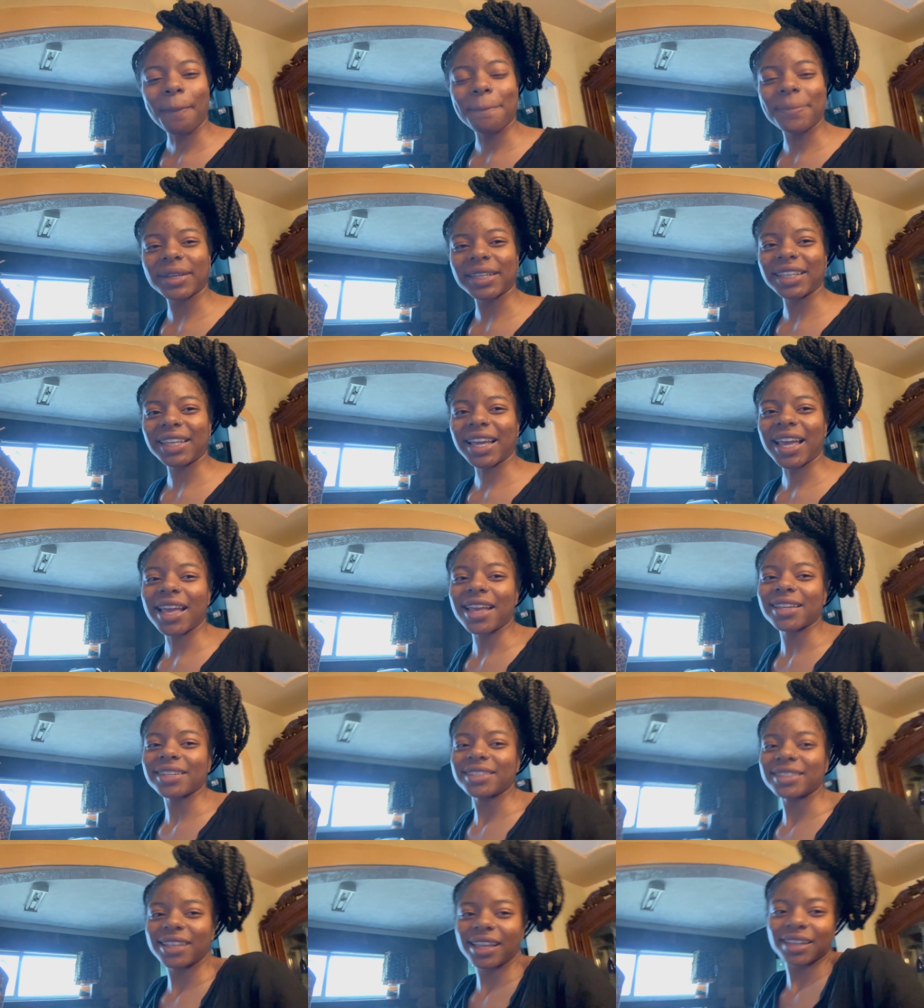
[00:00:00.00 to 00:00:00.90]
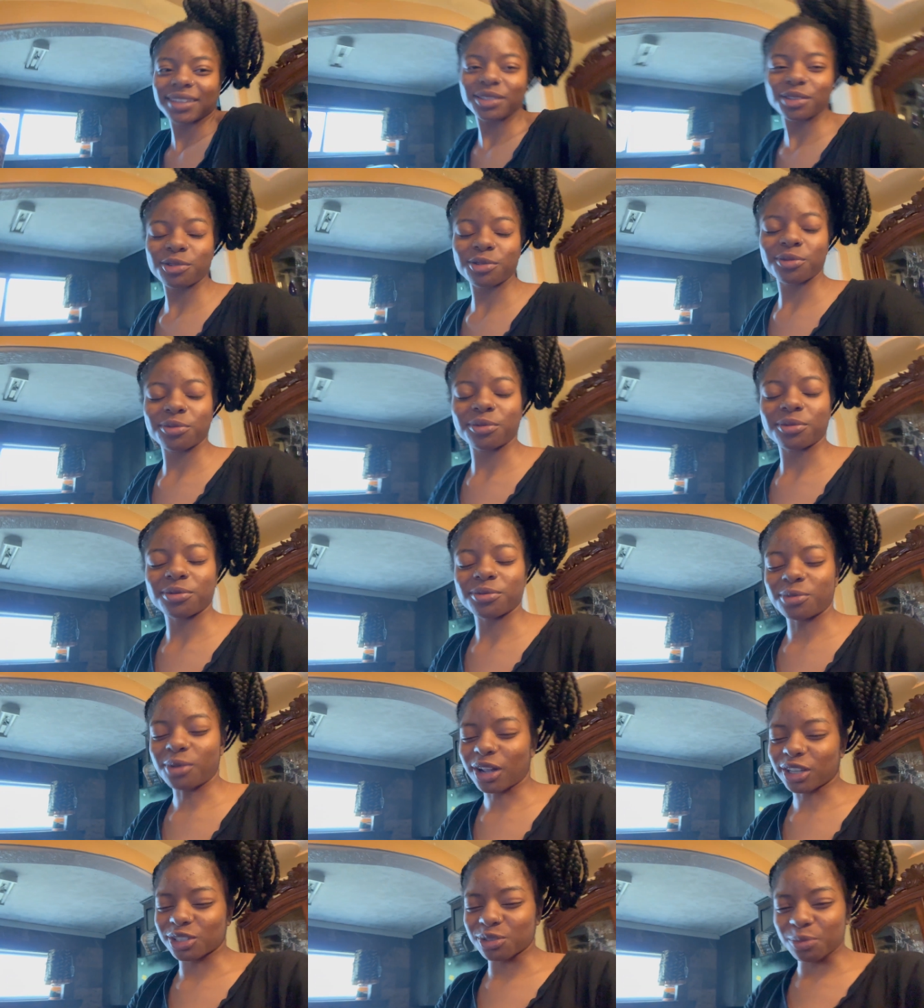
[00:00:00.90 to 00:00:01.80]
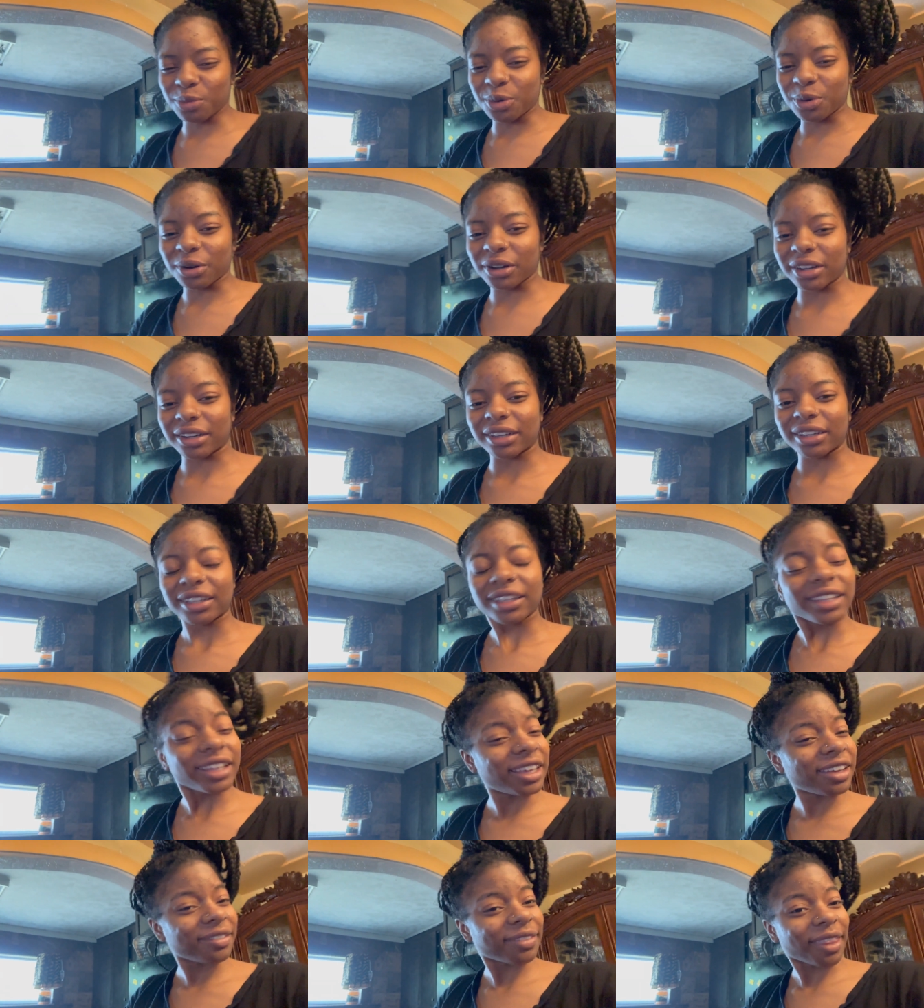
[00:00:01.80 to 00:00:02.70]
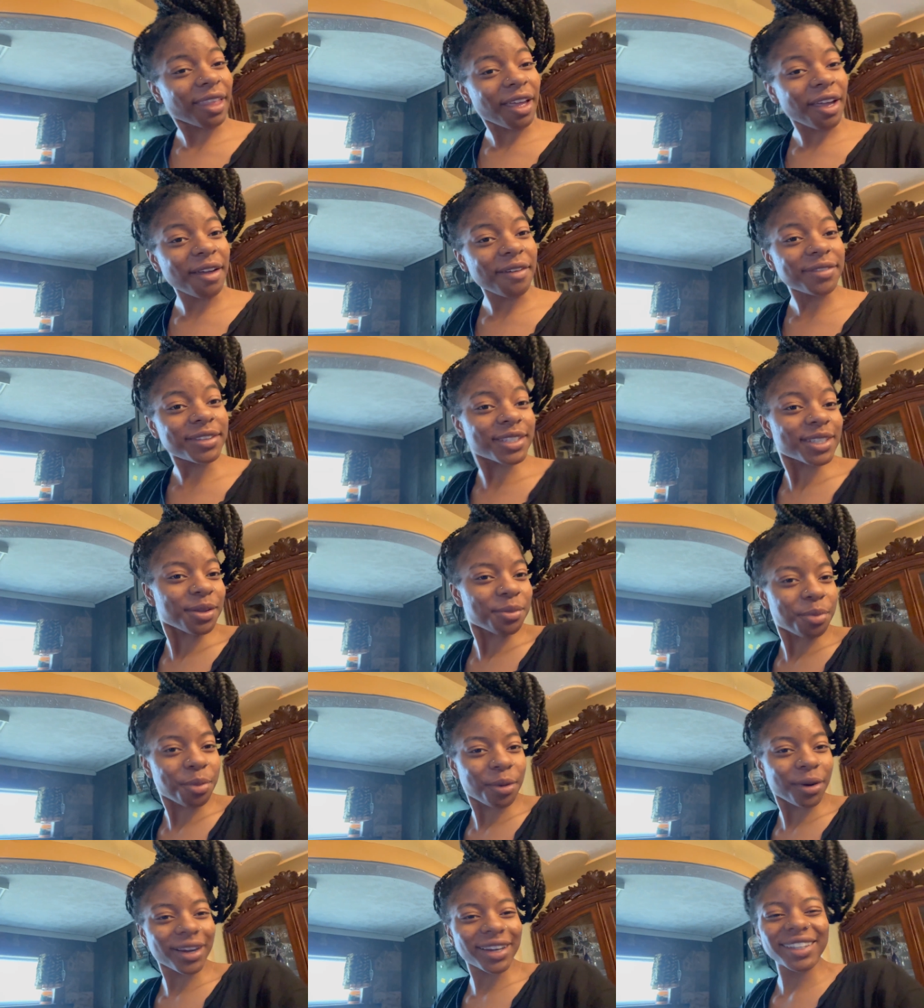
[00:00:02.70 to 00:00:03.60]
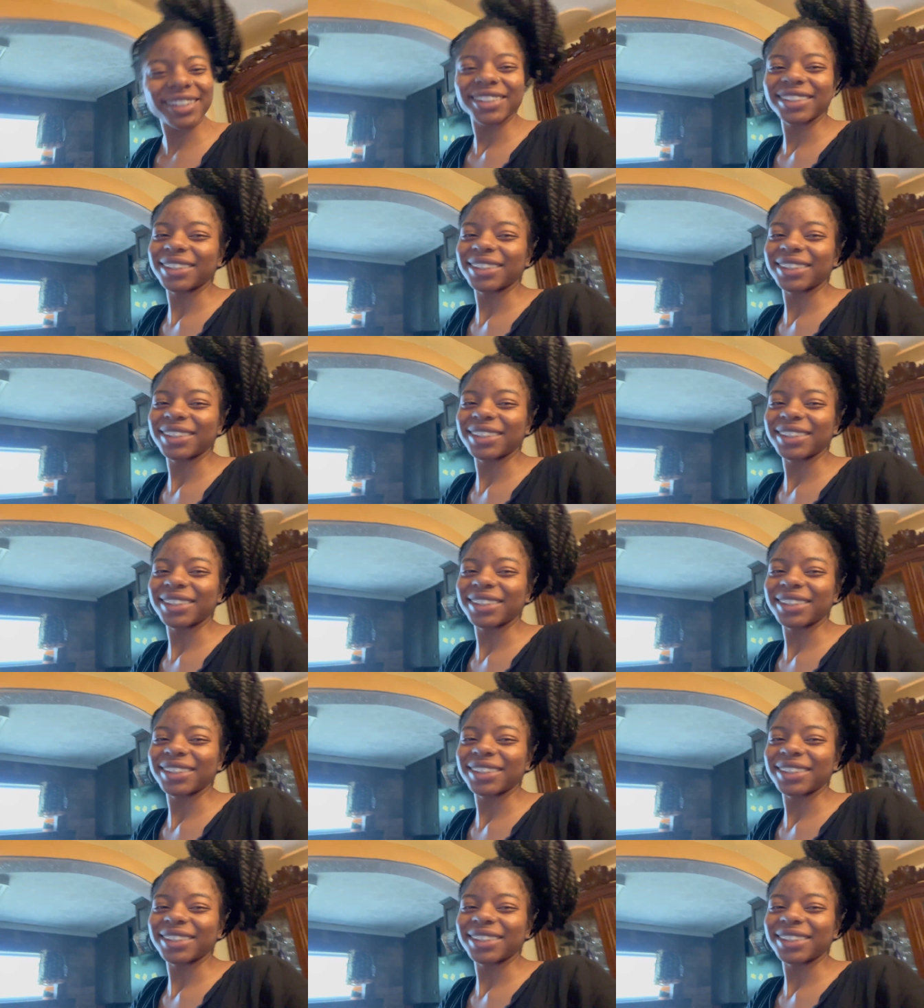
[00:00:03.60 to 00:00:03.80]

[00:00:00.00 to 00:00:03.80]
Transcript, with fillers: But yeah, stay tuned. Watch more. Give love, support.